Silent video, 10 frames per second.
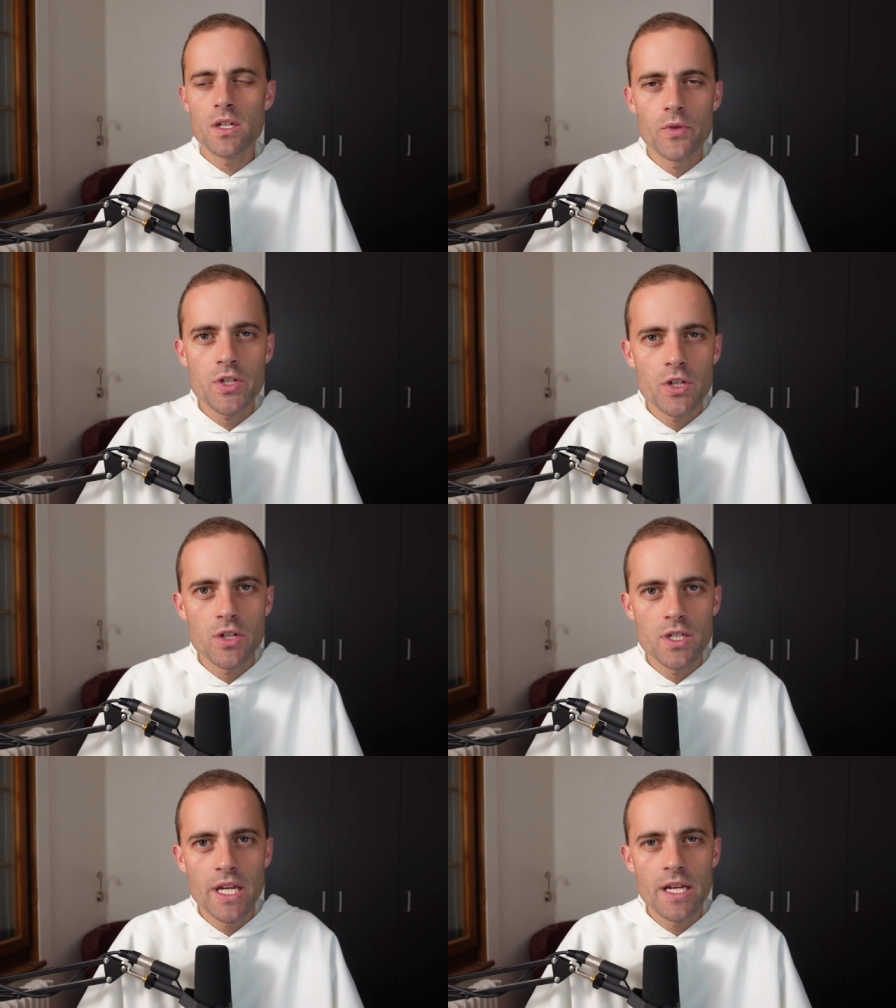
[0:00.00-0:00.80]
each of which
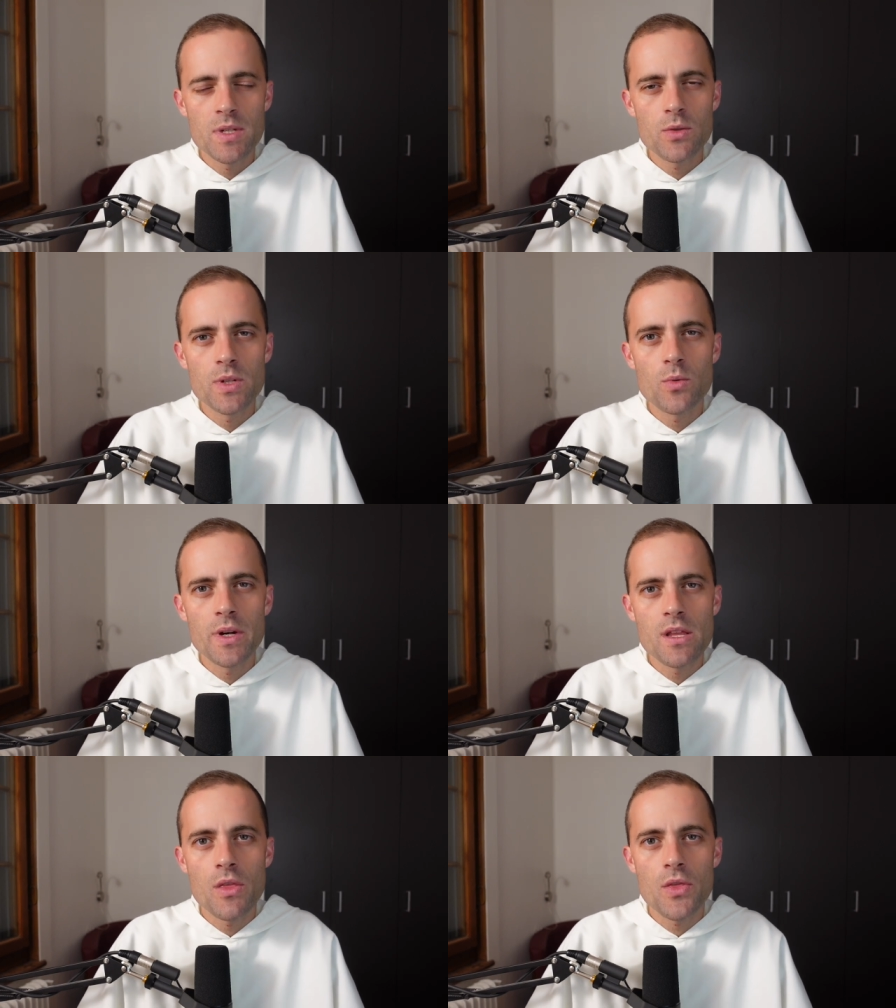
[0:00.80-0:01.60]
could contain between
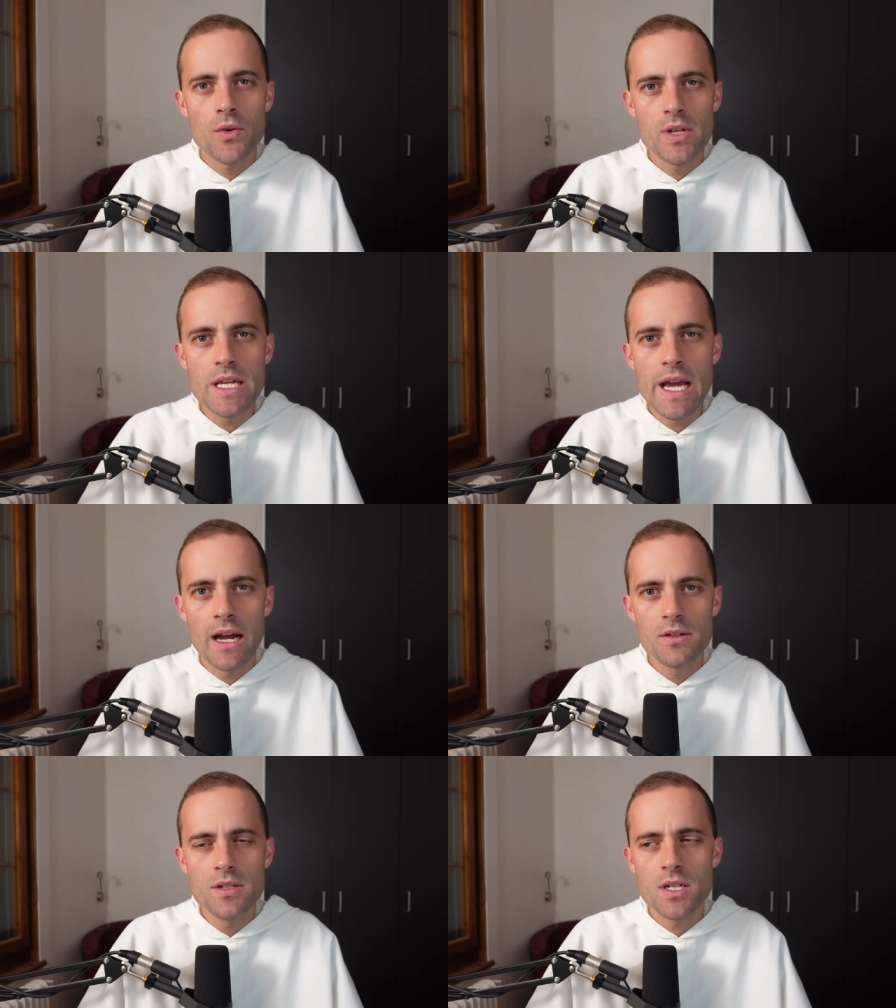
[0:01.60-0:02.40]
20 and 30
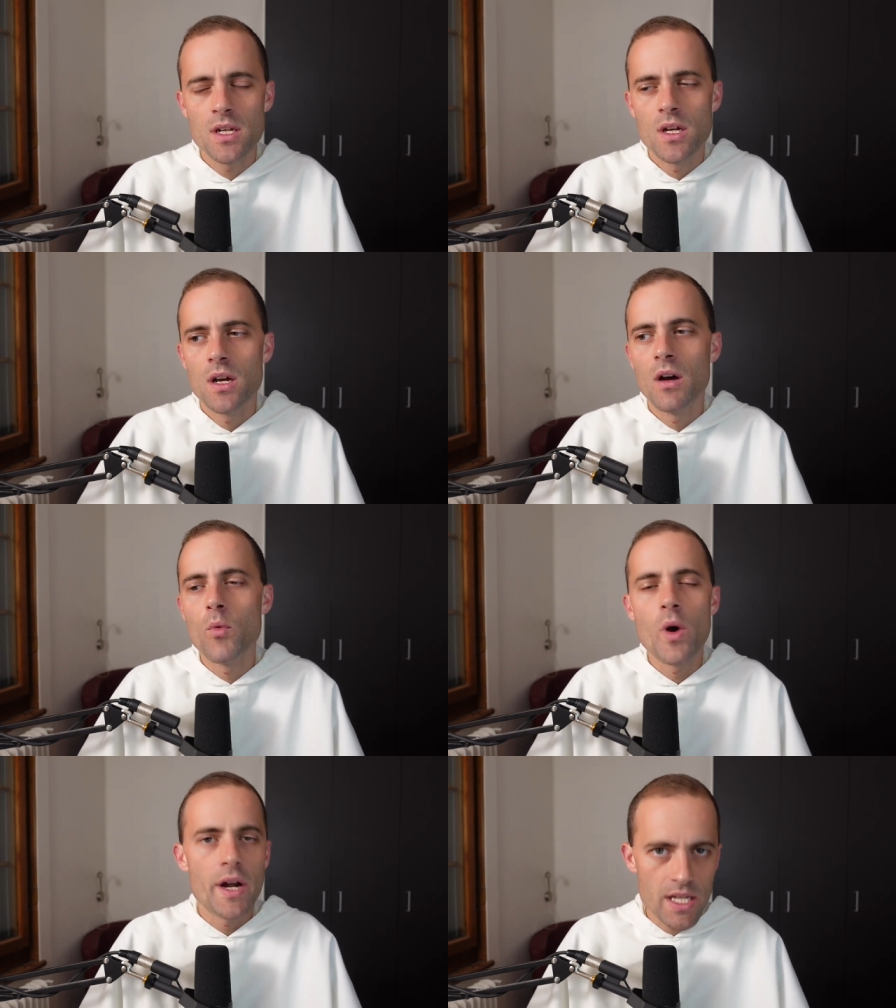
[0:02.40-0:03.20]
gallons
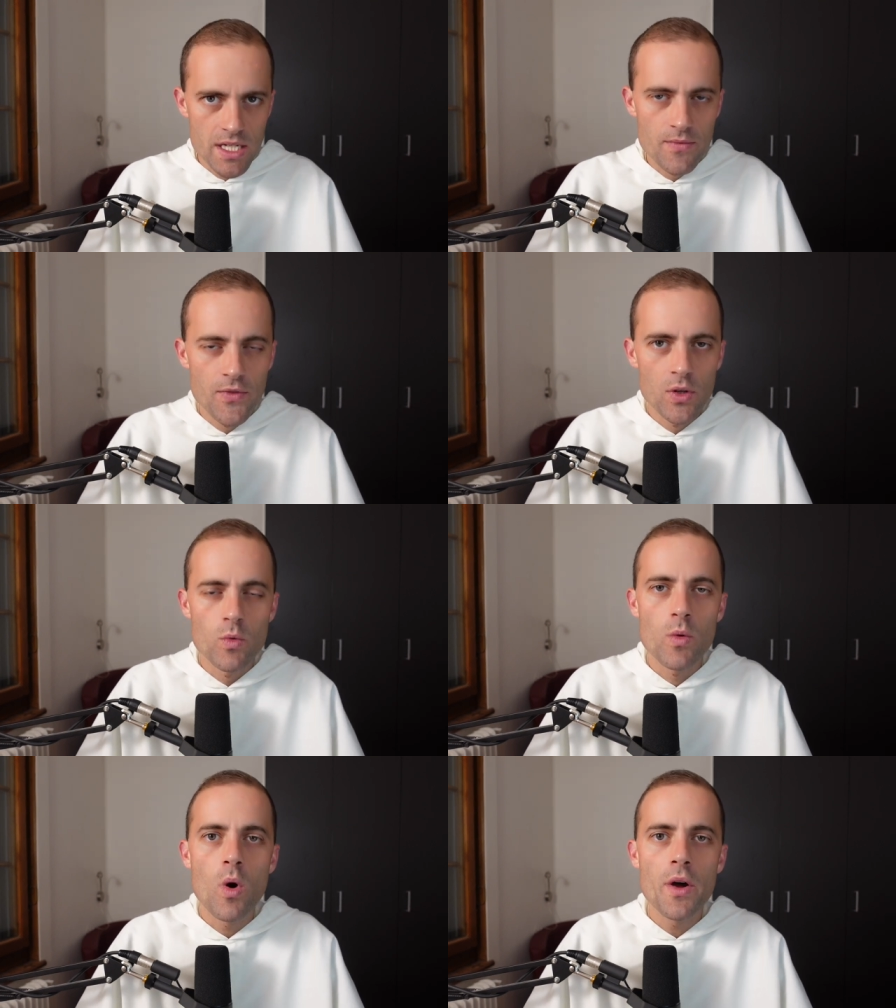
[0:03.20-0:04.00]
of wine. He has them
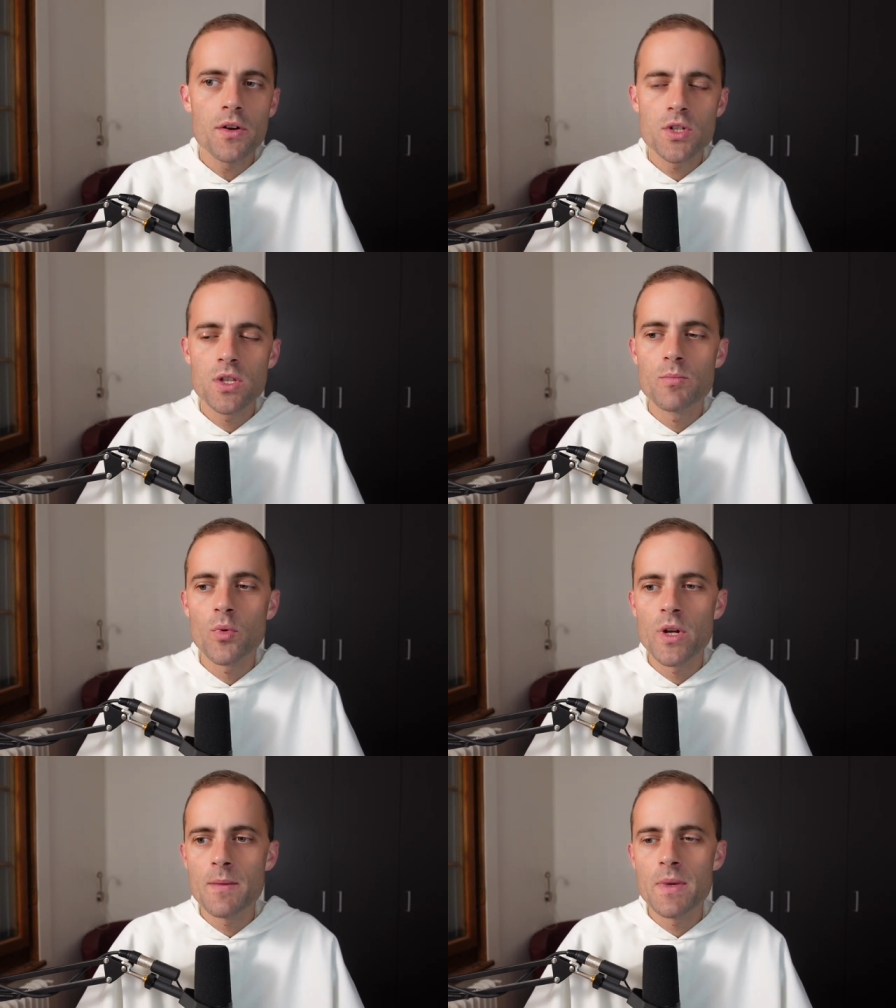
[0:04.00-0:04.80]
filled with water to the
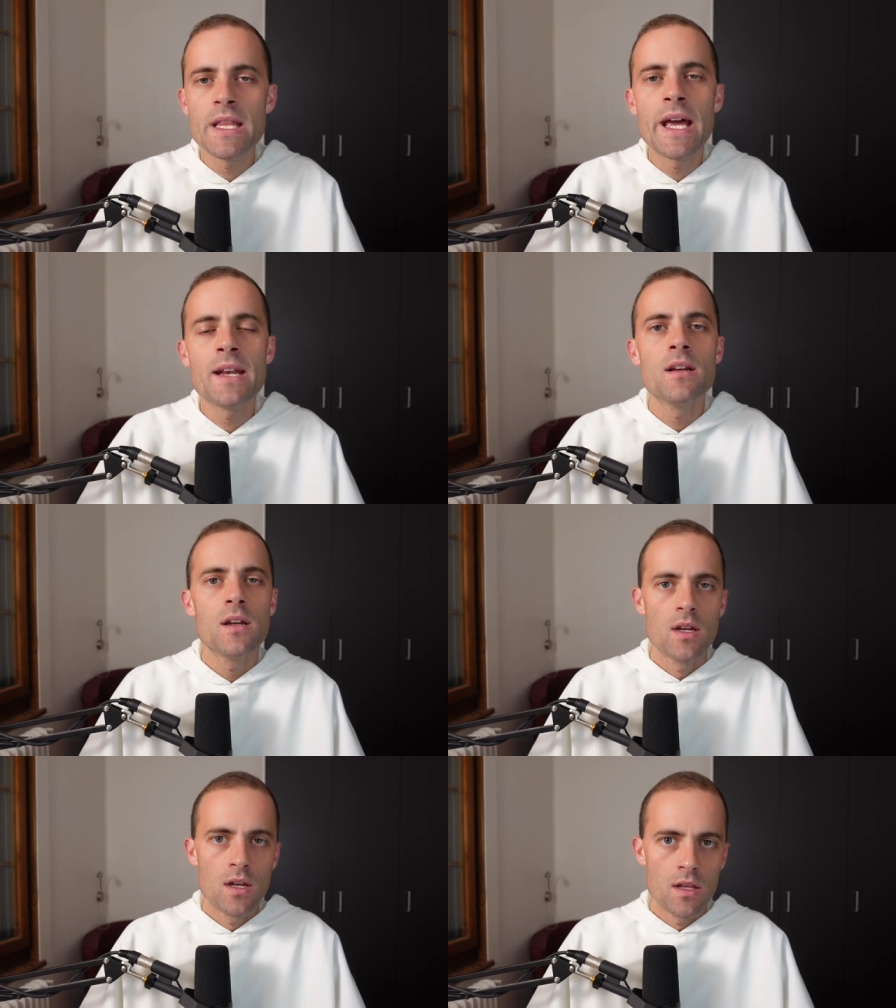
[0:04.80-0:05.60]
brim, and then
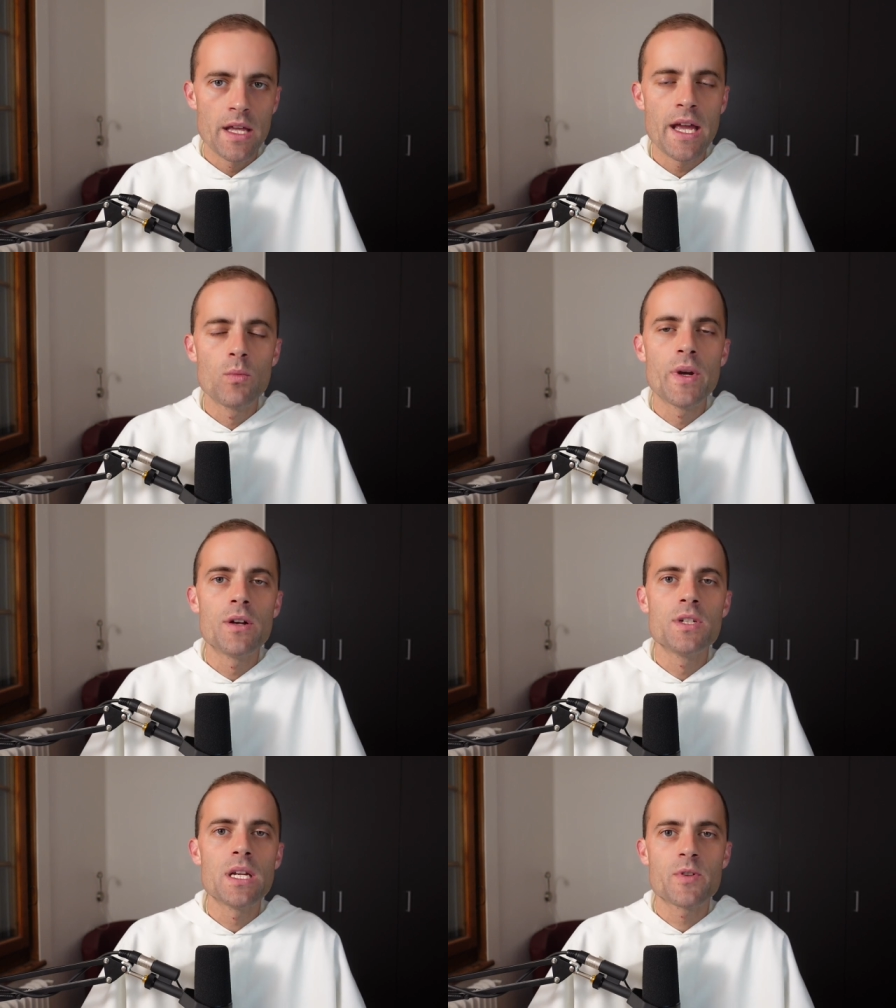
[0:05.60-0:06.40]
the head
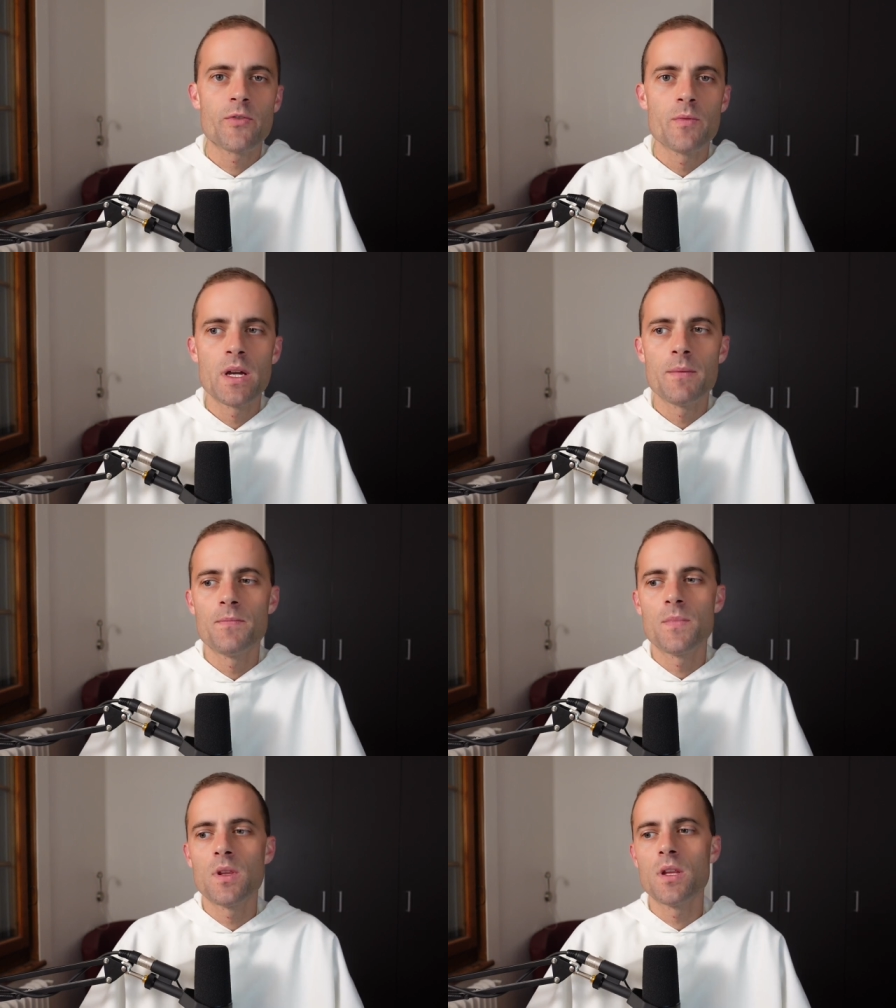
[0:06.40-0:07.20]
waiter dips from
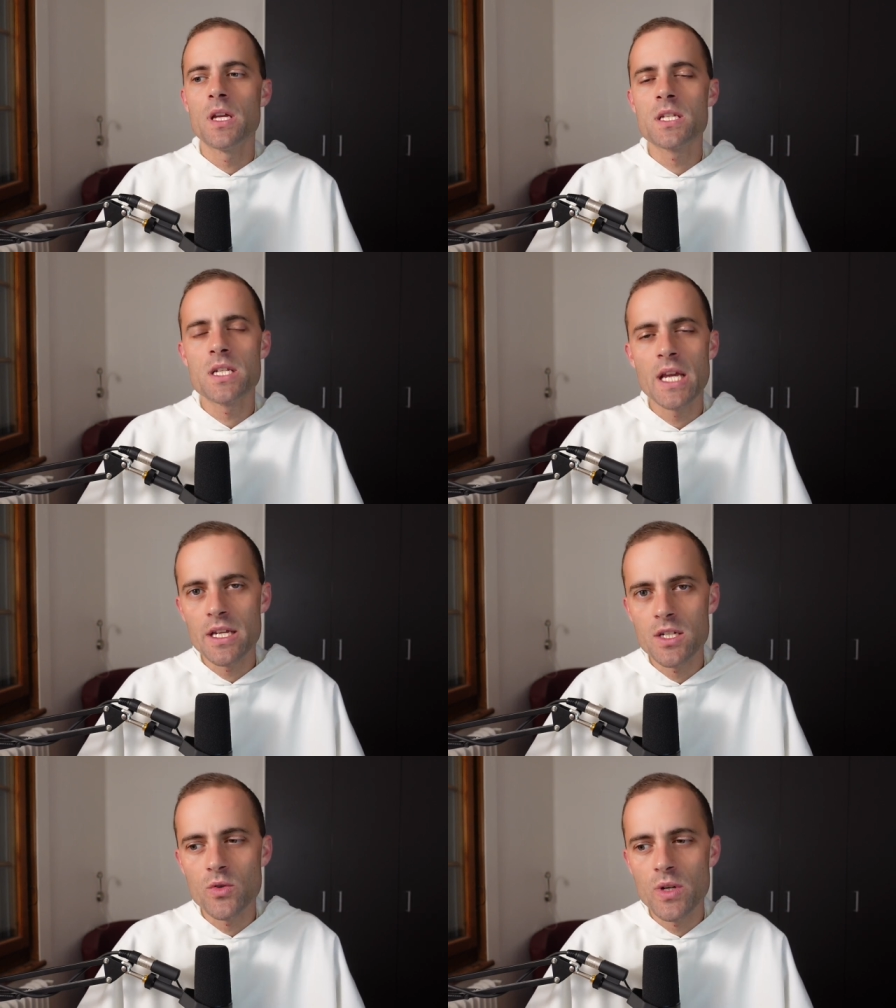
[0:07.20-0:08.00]
them. It's
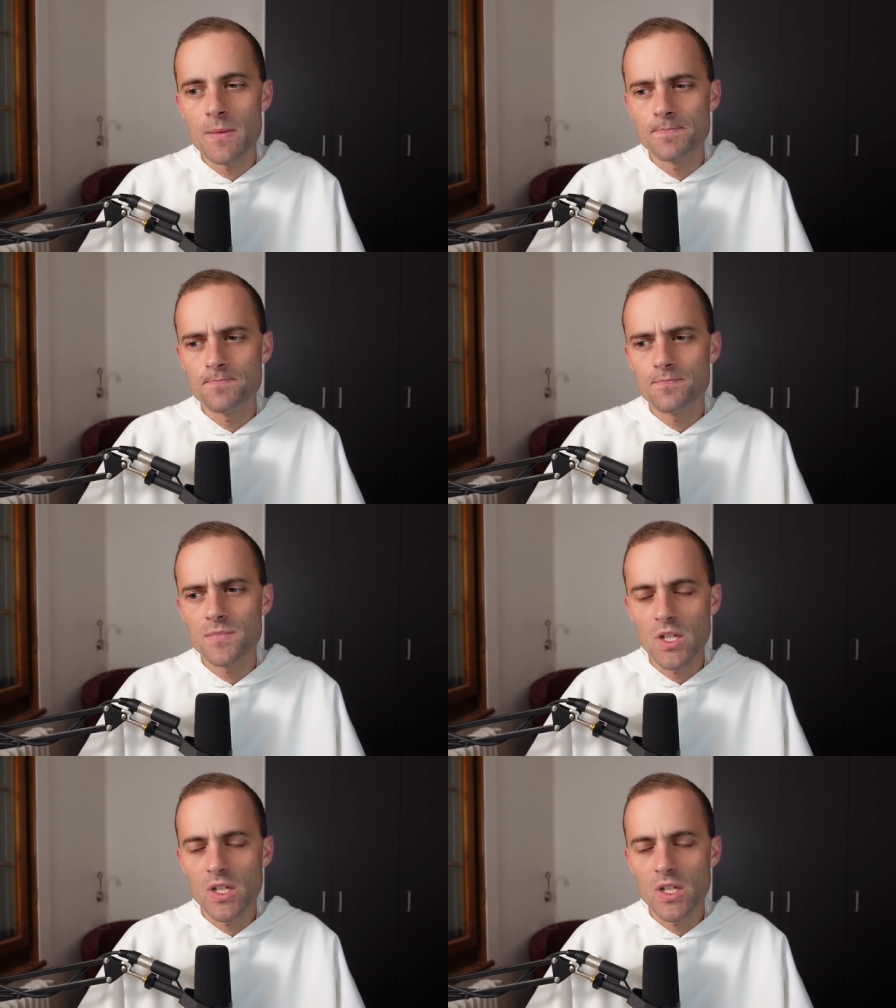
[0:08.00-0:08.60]
taken to him.